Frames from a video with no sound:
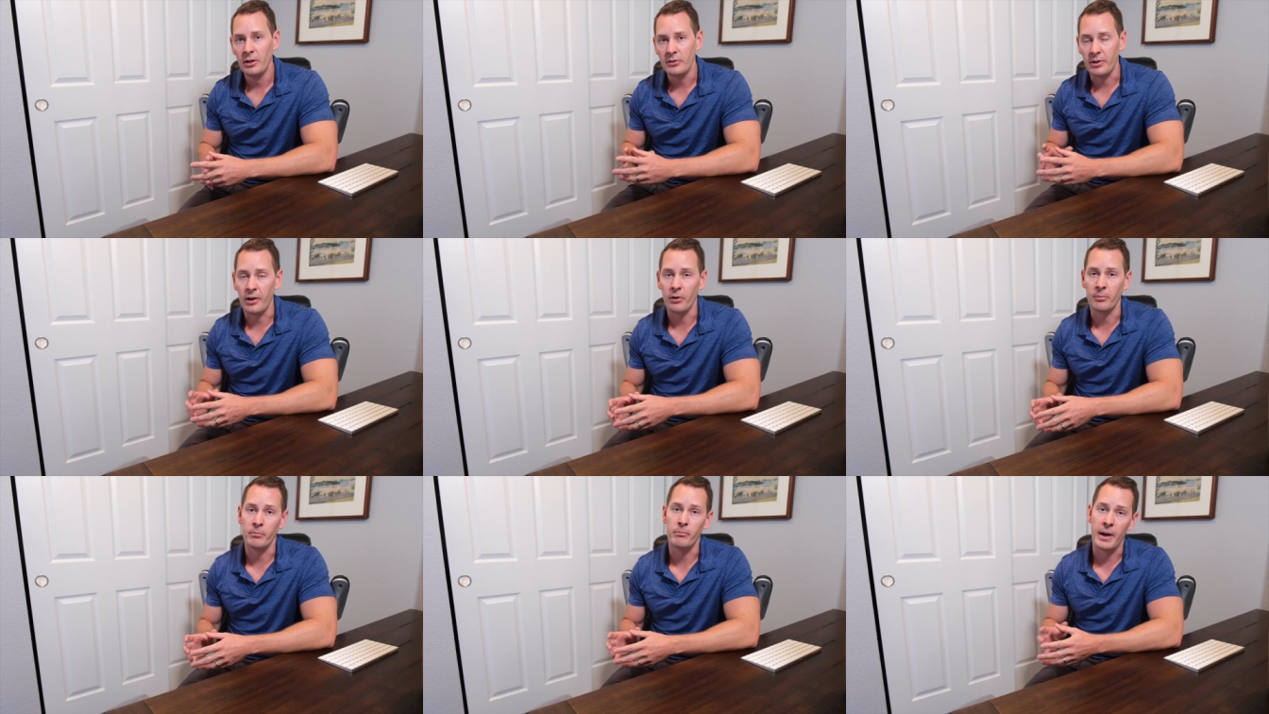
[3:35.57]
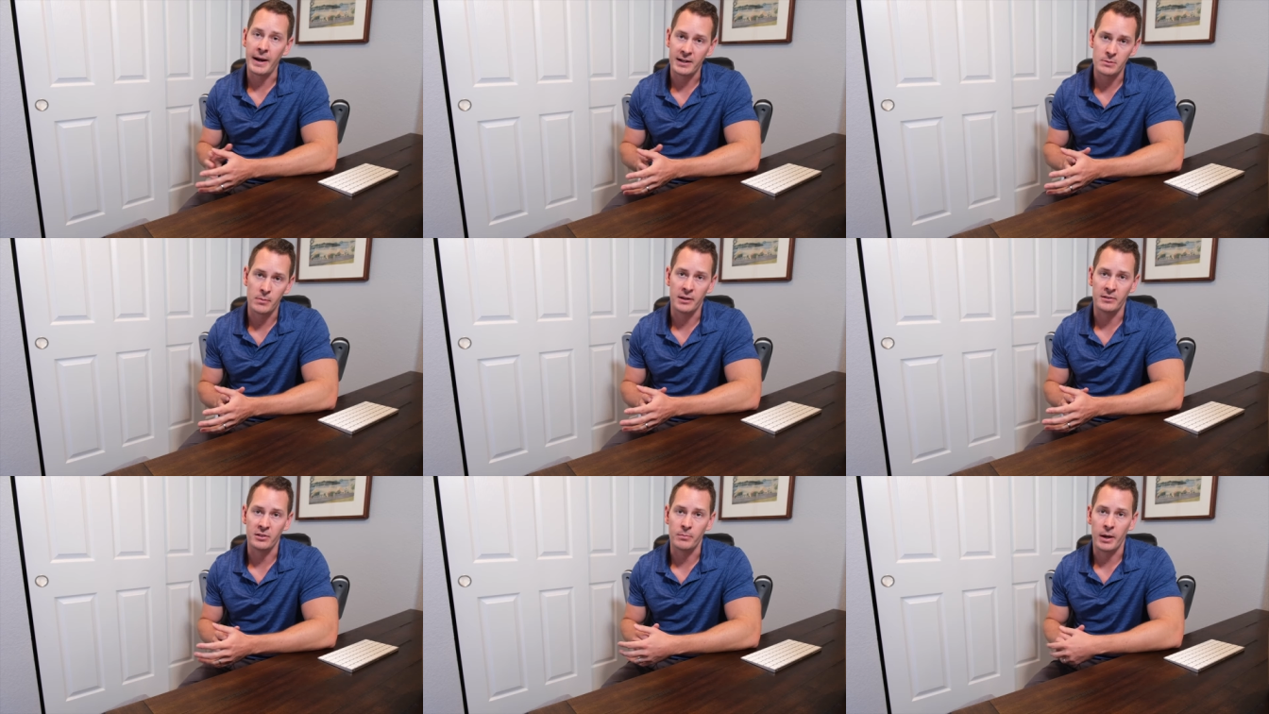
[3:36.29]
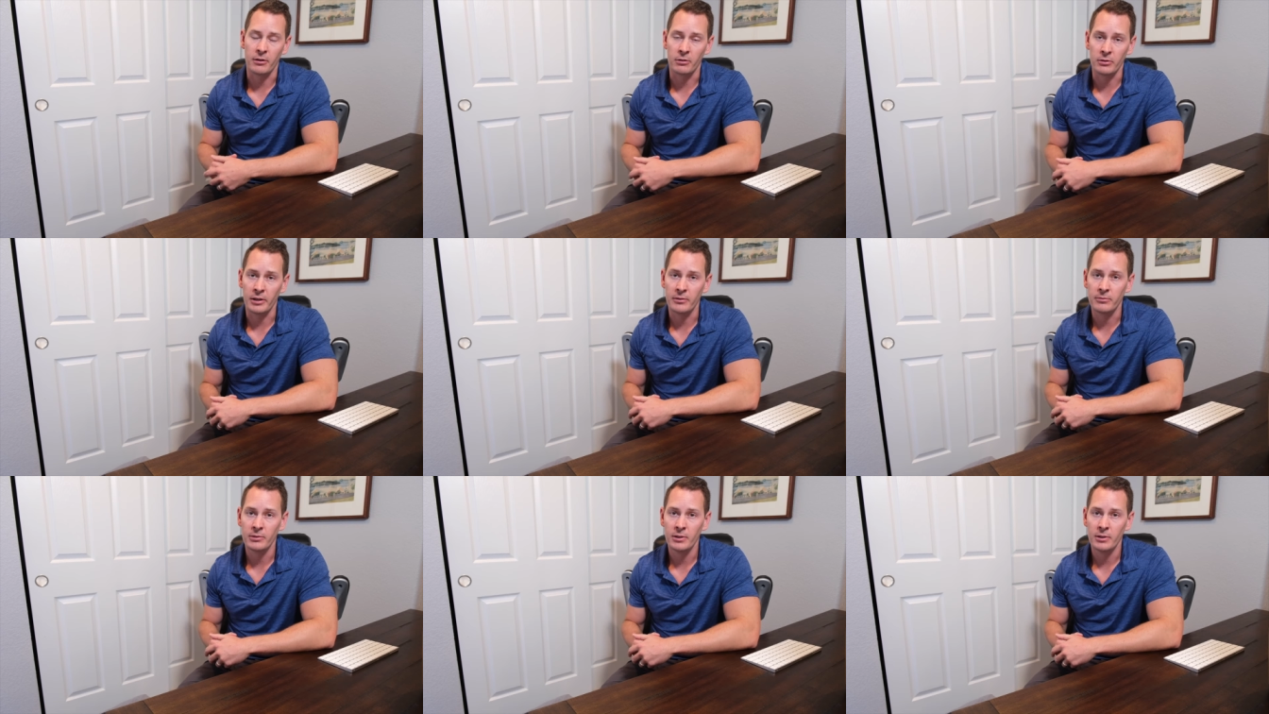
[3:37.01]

to help maximize its battery life.